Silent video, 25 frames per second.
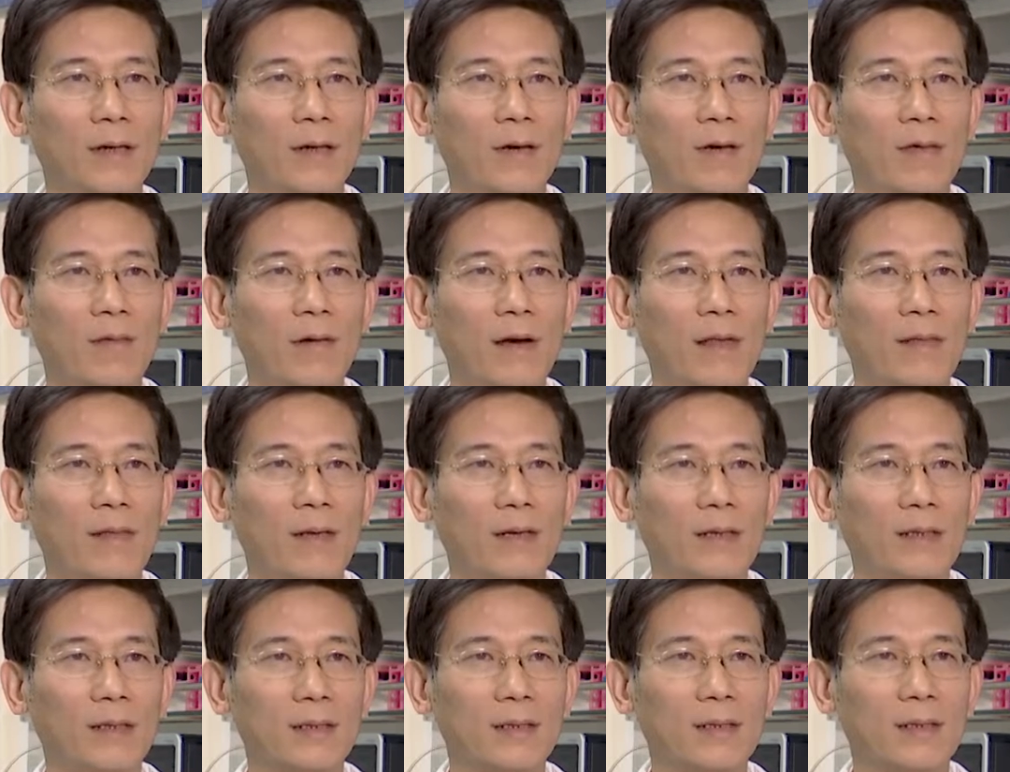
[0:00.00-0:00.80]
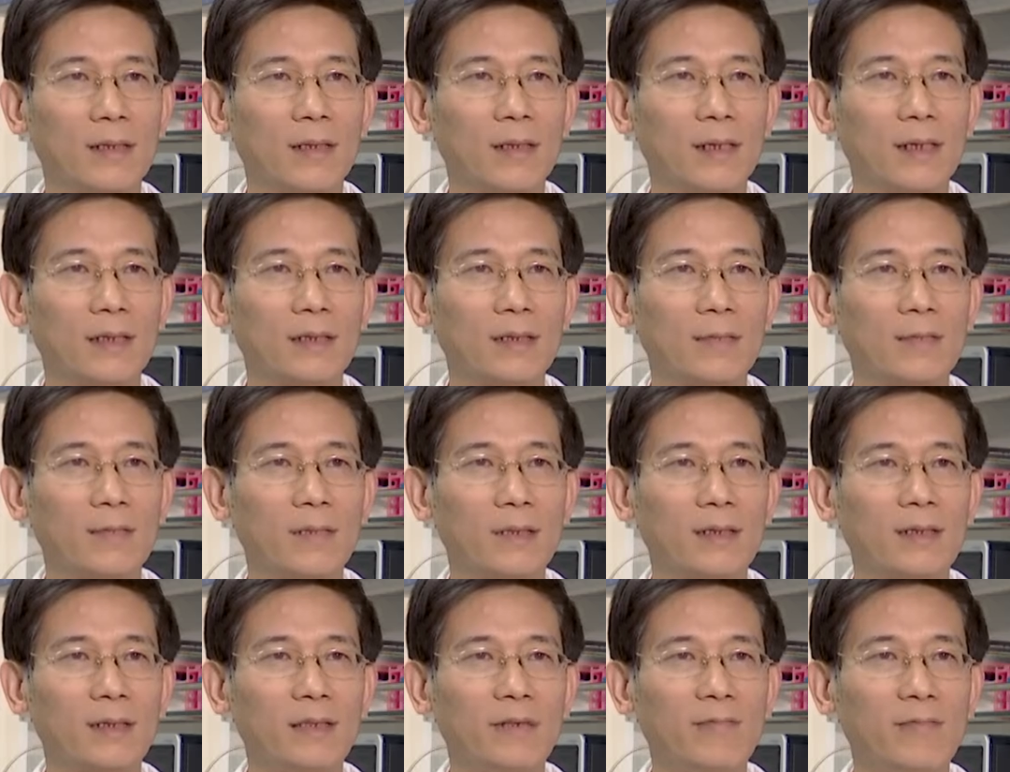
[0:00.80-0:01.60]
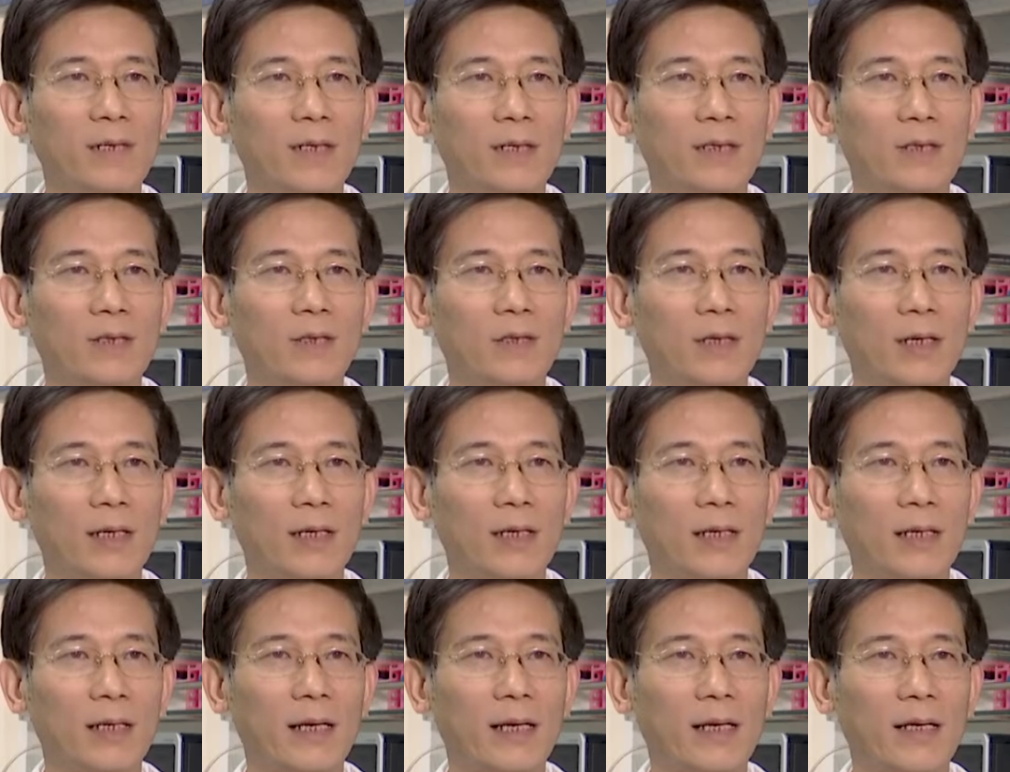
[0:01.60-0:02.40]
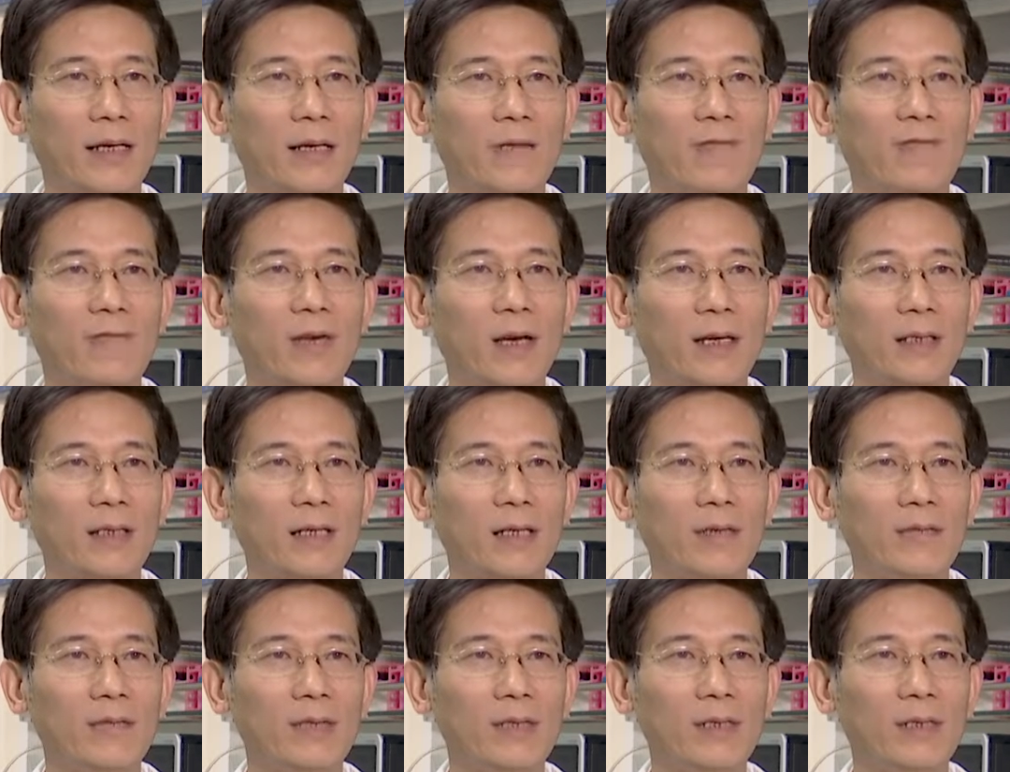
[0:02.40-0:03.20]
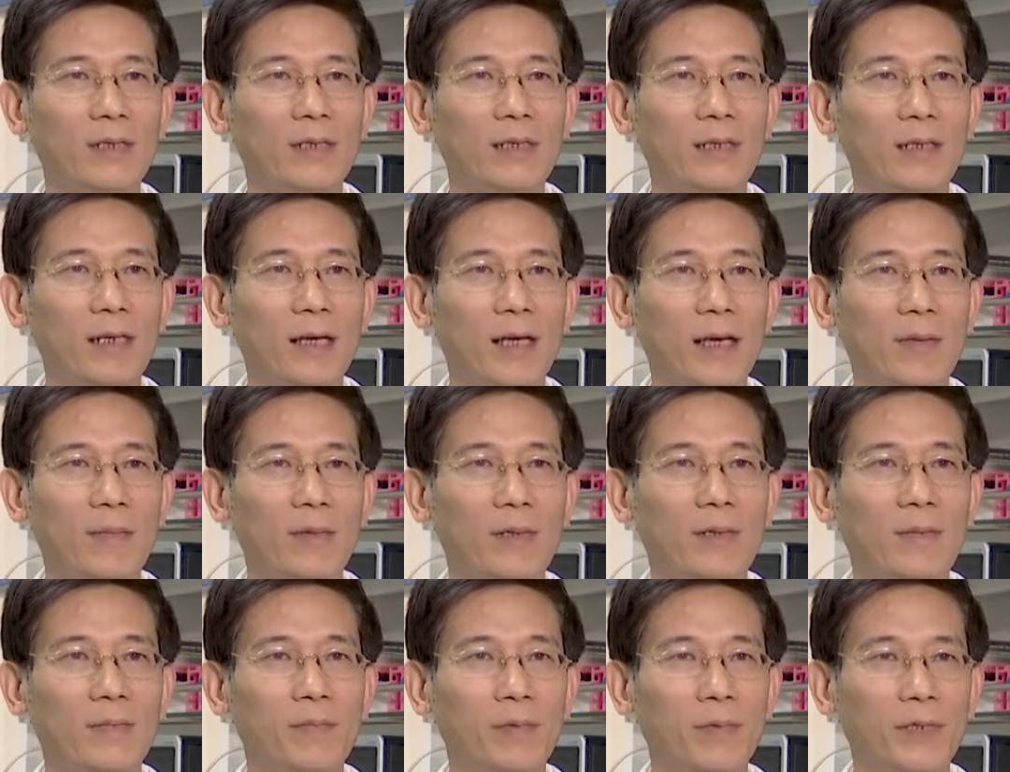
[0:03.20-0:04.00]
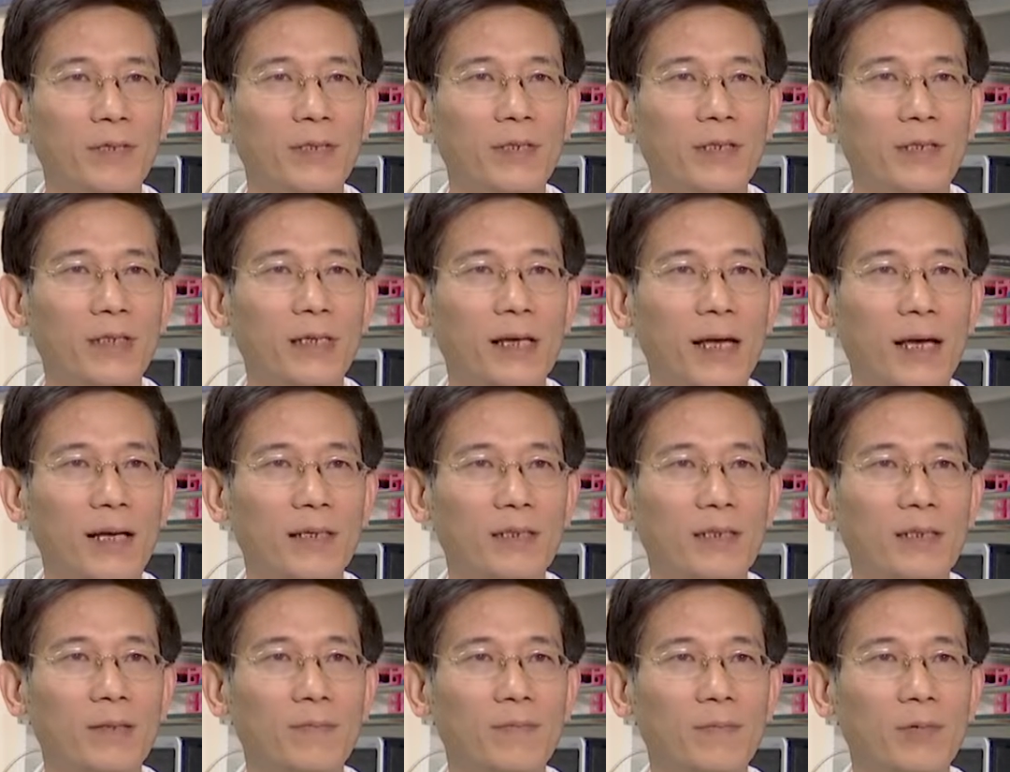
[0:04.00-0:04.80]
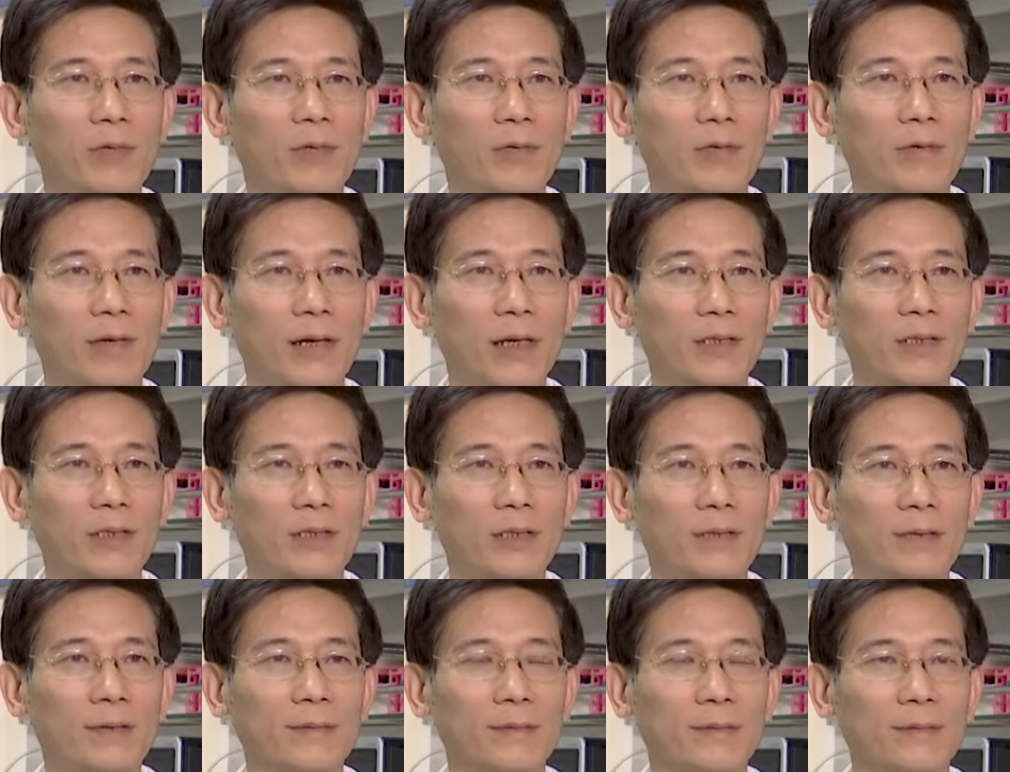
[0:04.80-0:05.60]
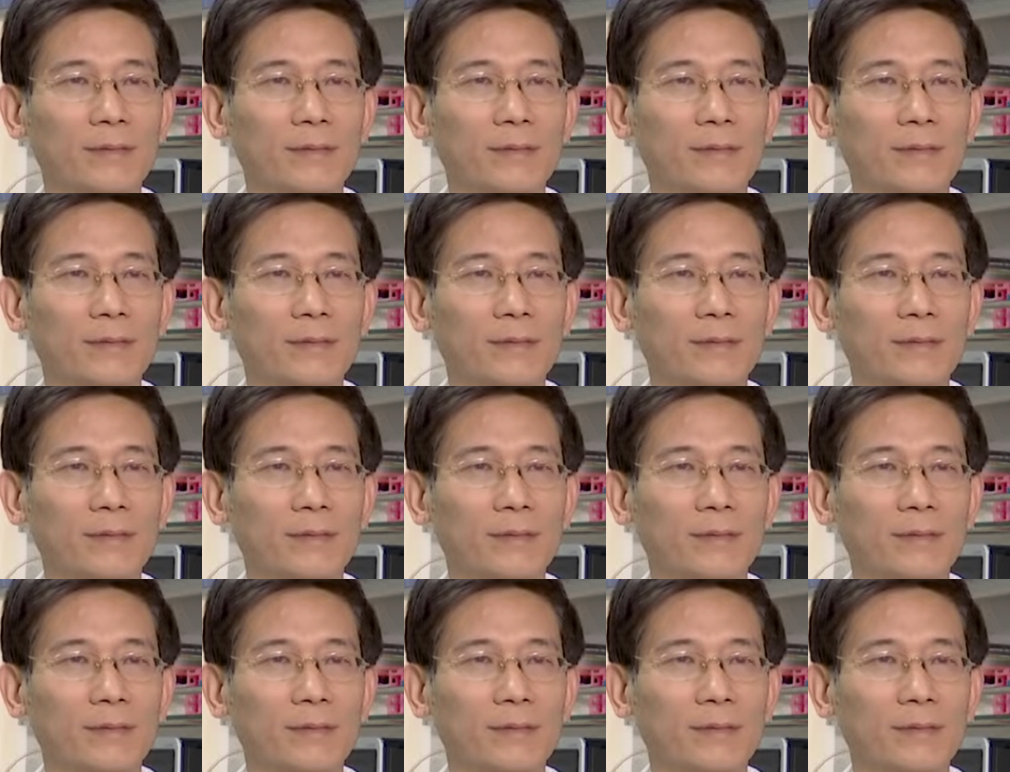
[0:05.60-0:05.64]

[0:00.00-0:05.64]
or whether a specific drug can effectively inhibit breast cancer progression.